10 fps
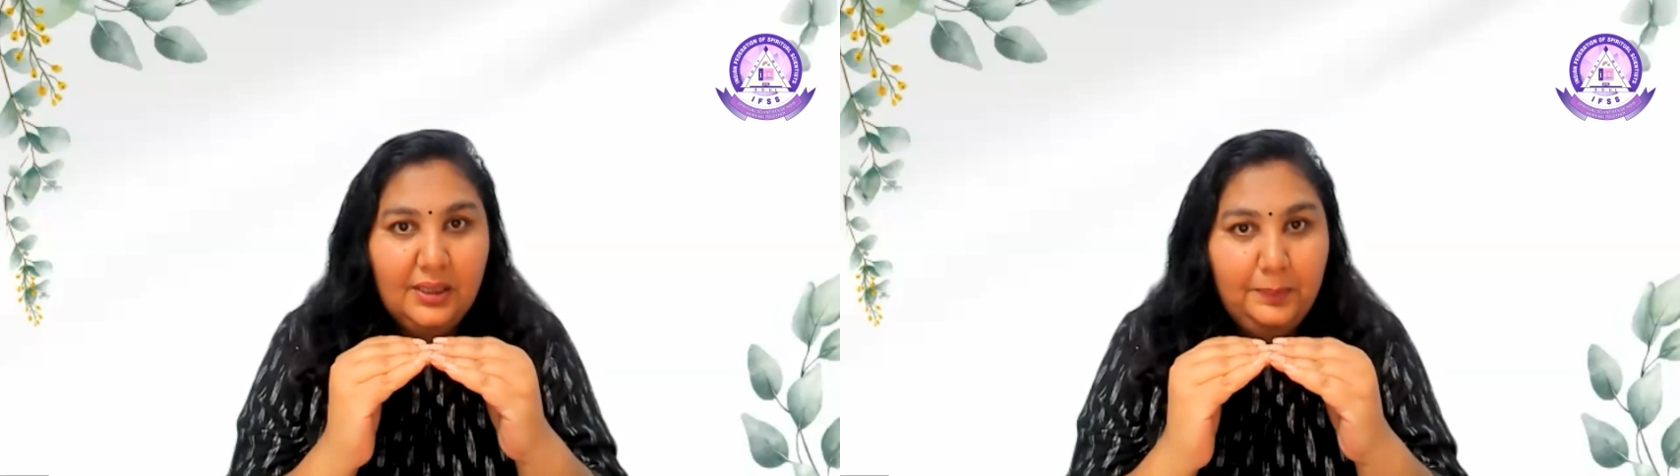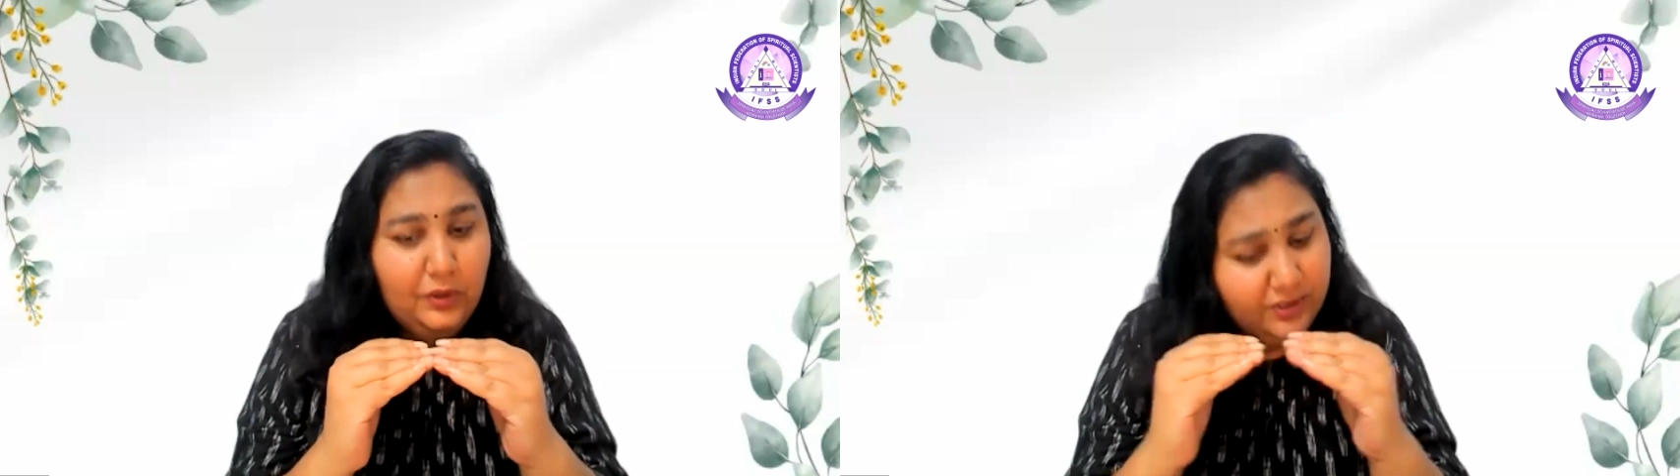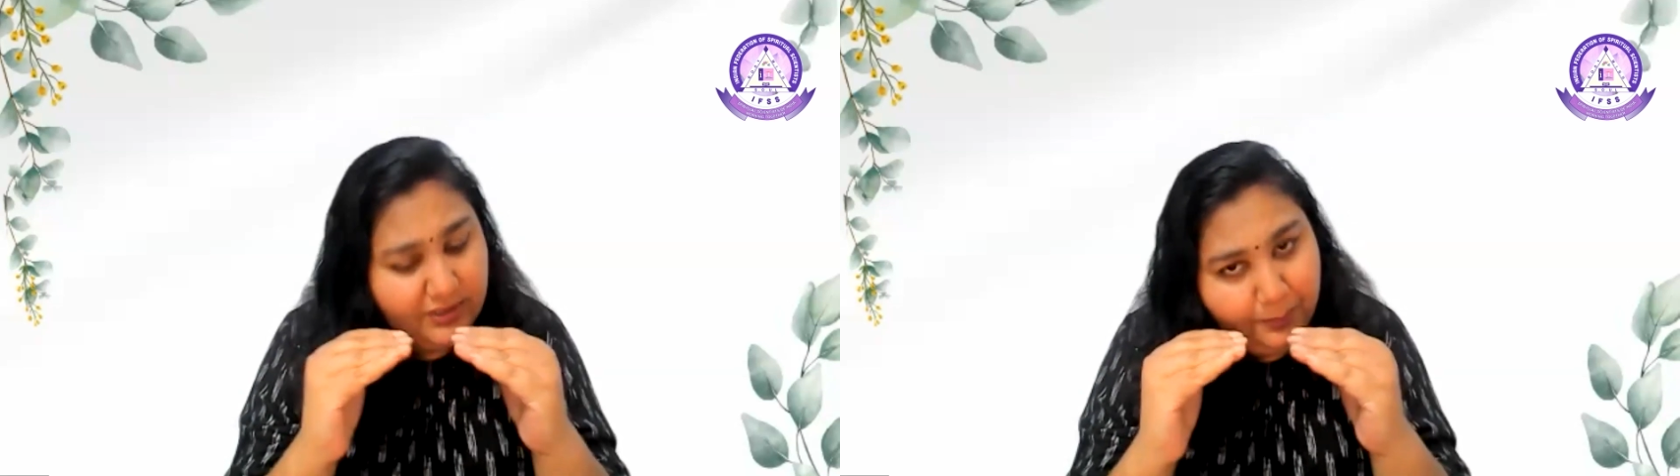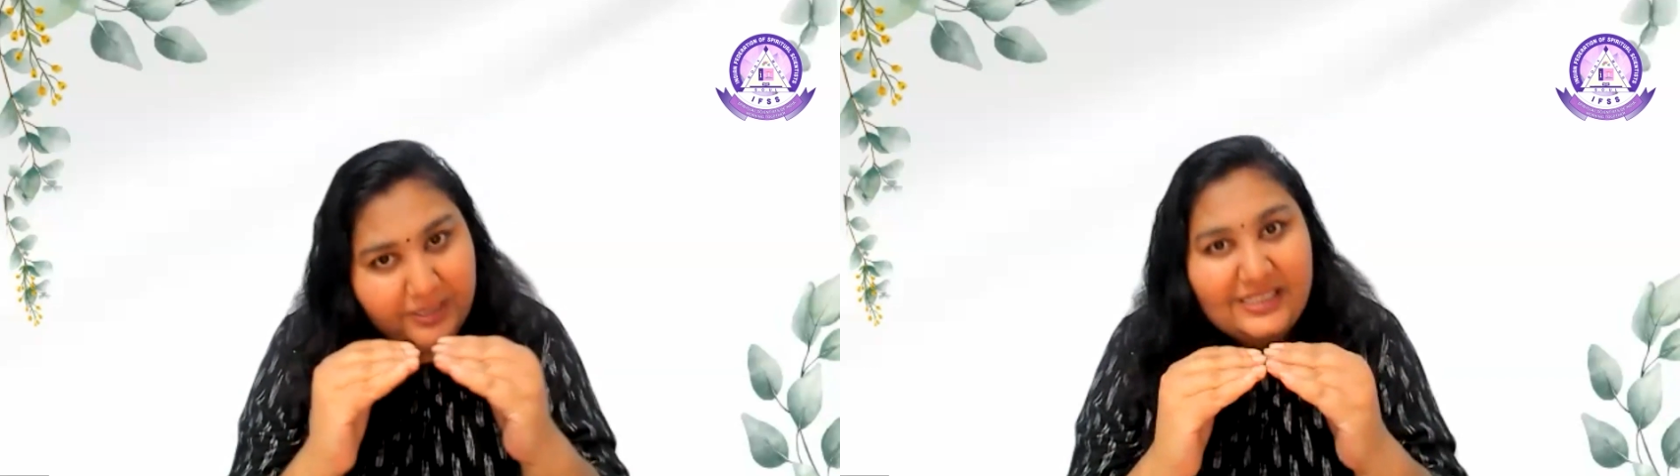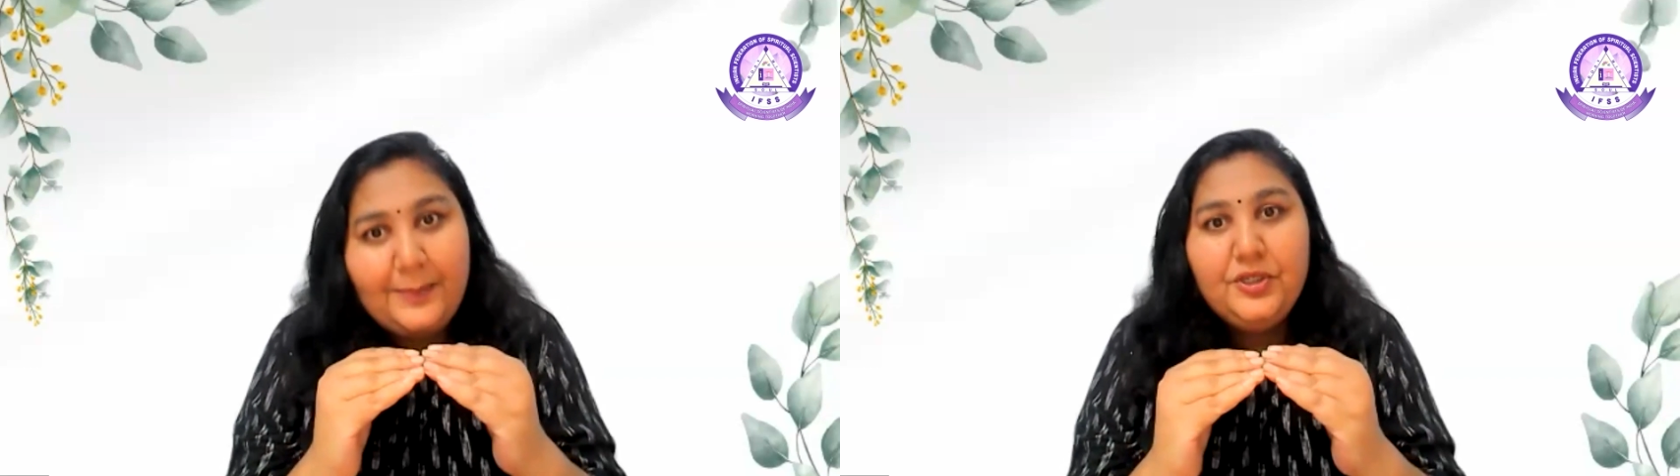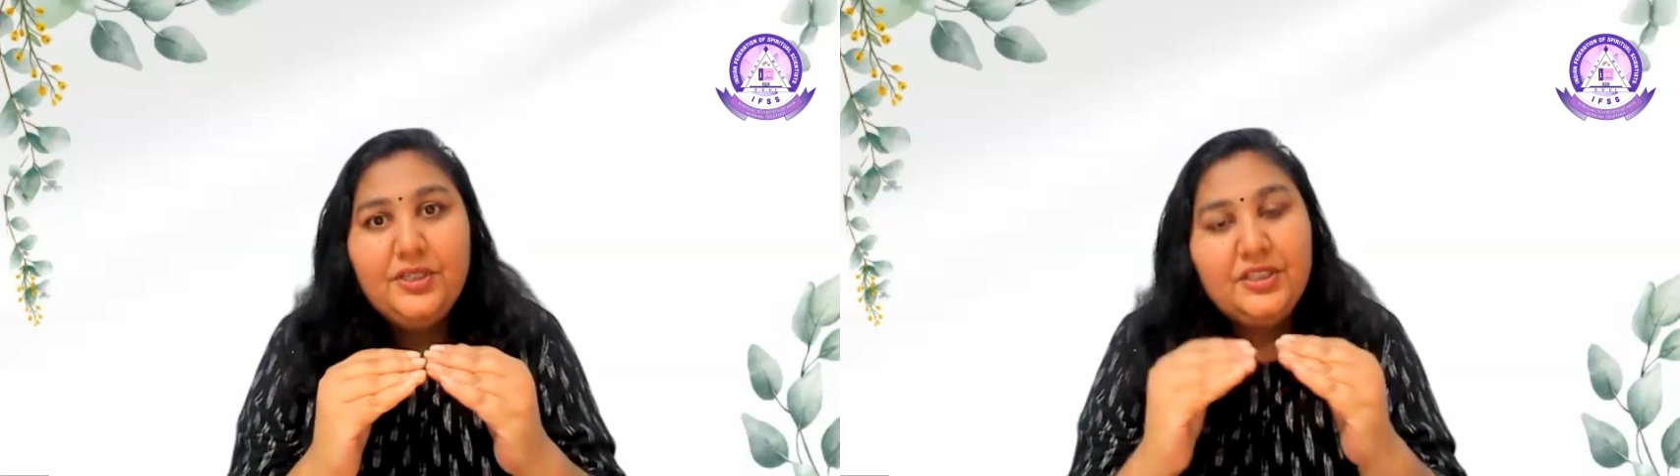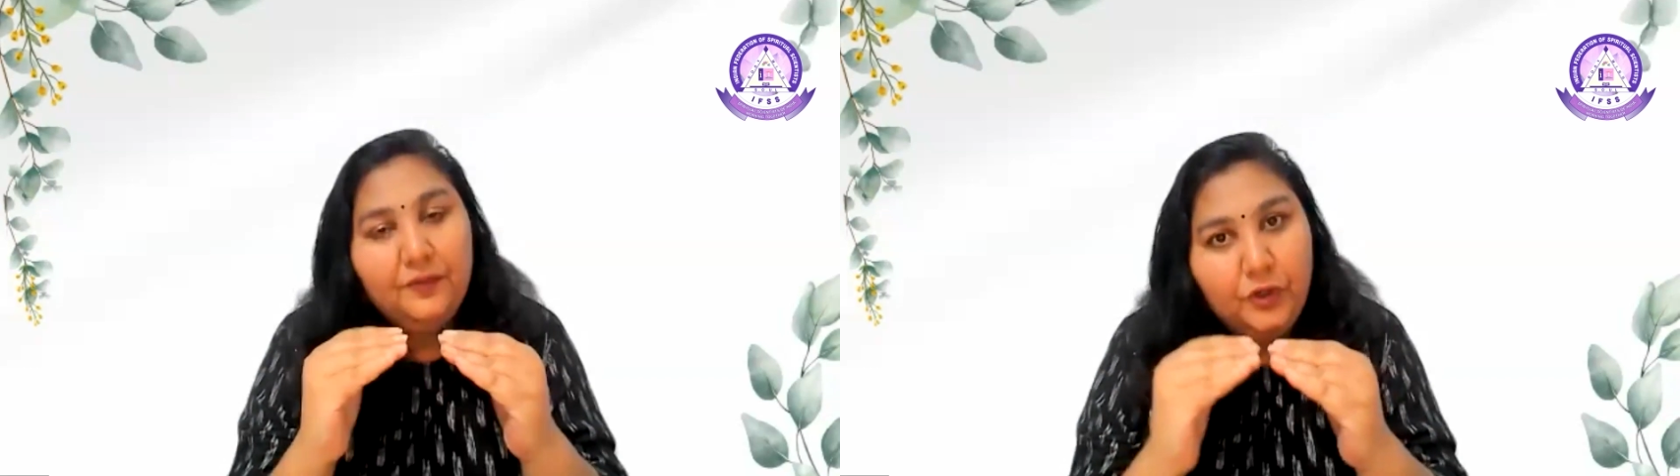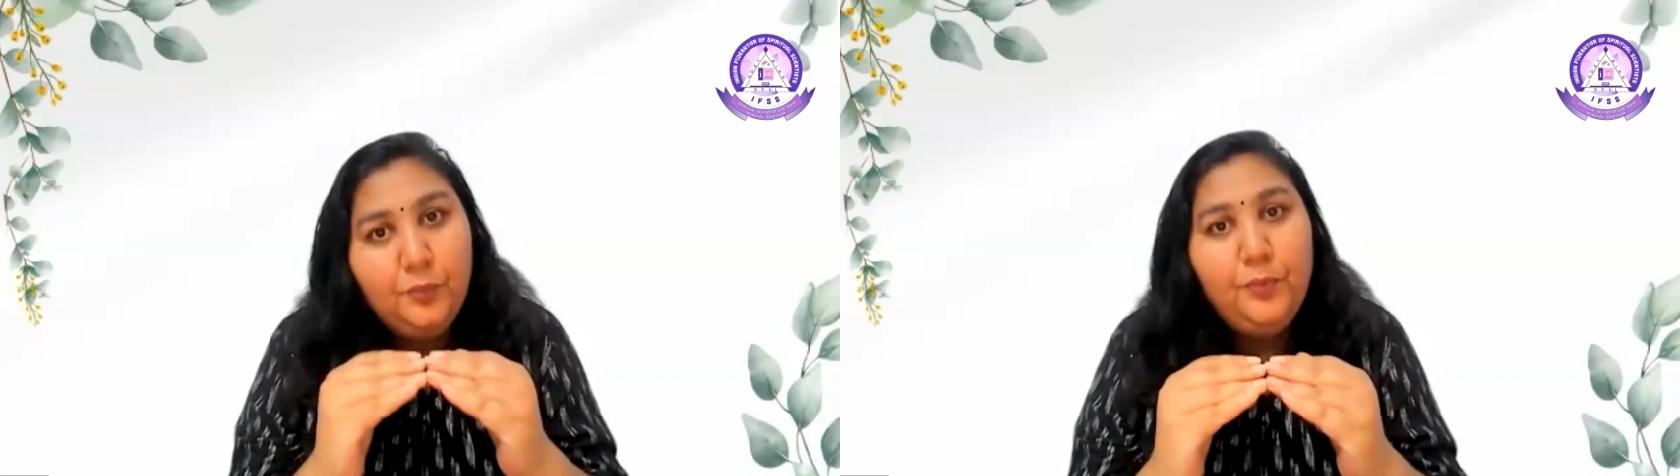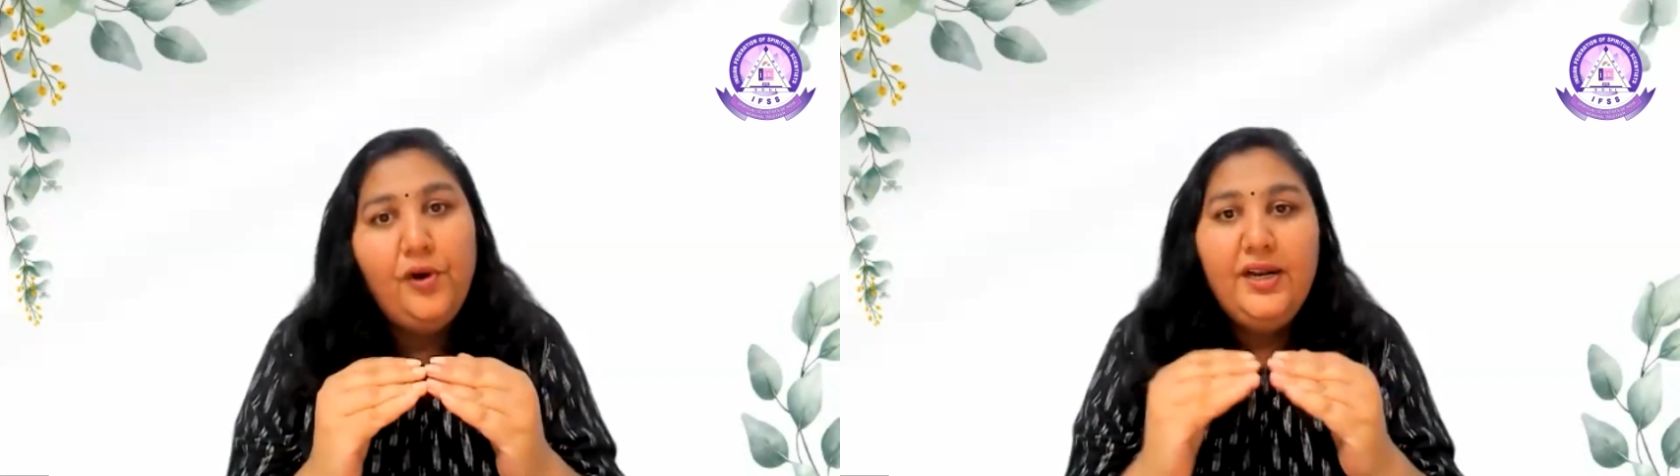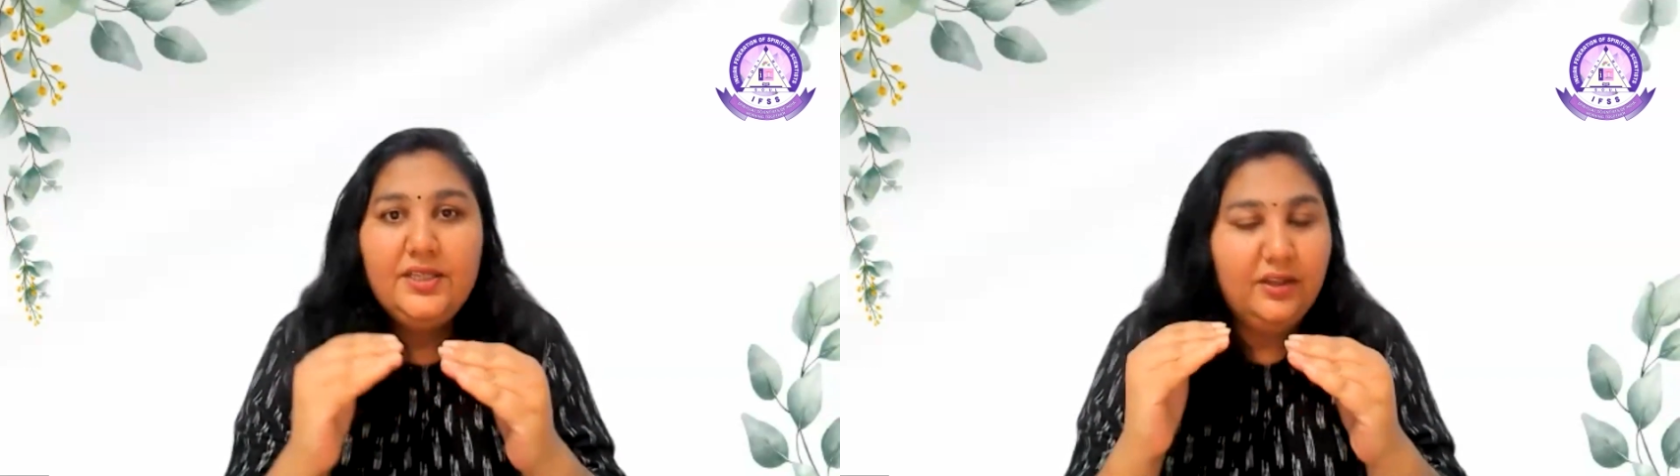because the perceptions, the viewpoints,